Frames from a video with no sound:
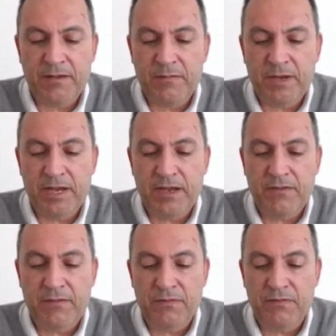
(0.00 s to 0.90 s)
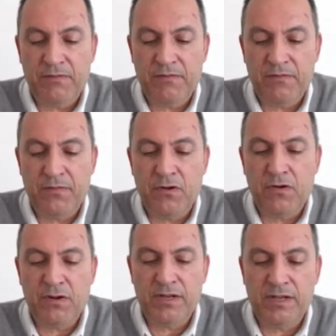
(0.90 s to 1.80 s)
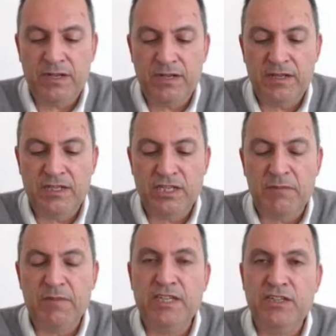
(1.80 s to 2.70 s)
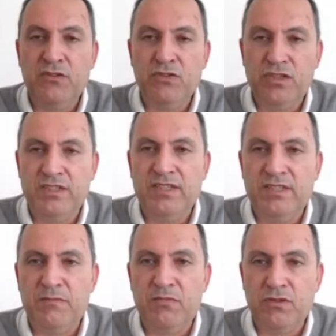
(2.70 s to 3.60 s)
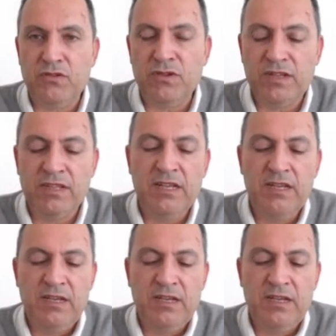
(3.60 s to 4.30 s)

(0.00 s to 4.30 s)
by four German institutions here in Portugal,